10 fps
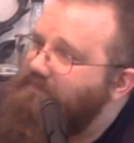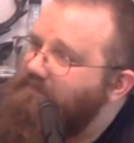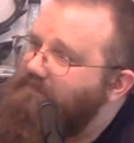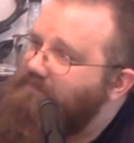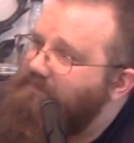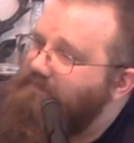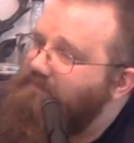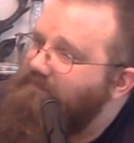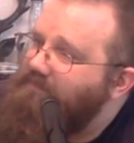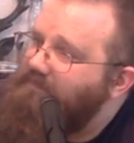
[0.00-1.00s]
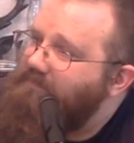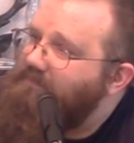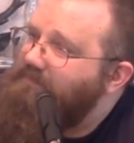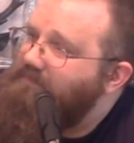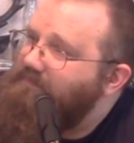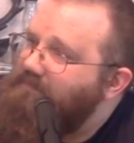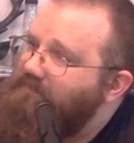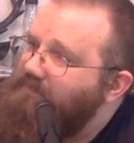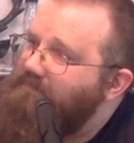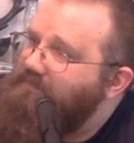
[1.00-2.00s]

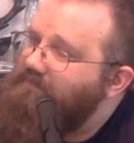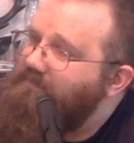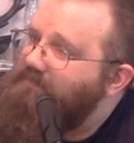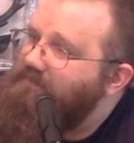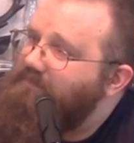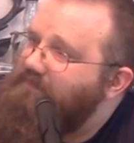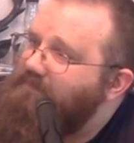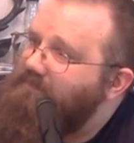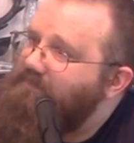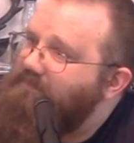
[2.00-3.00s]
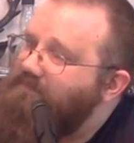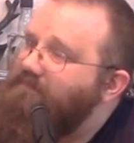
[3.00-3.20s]
[no speech]